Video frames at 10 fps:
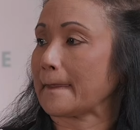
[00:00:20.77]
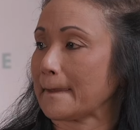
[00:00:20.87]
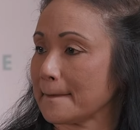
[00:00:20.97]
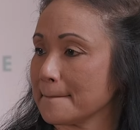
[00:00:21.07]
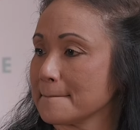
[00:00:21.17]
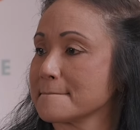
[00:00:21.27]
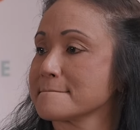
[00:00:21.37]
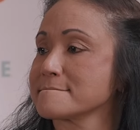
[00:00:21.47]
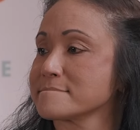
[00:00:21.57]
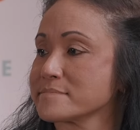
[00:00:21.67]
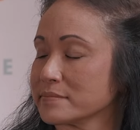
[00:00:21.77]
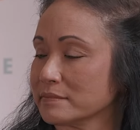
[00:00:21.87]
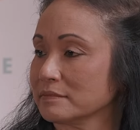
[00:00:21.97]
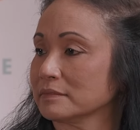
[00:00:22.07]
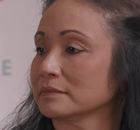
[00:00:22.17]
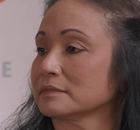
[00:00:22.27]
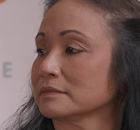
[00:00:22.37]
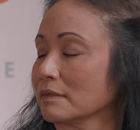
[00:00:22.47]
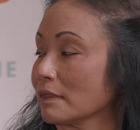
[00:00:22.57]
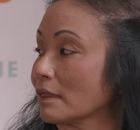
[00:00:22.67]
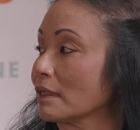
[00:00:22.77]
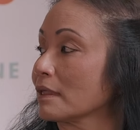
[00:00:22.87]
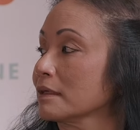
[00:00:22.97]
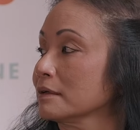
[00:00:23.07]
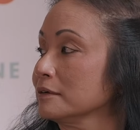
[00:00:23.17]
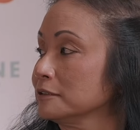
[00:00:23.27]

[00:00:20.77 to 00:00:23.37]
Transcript: No words are spoken by the person on screen.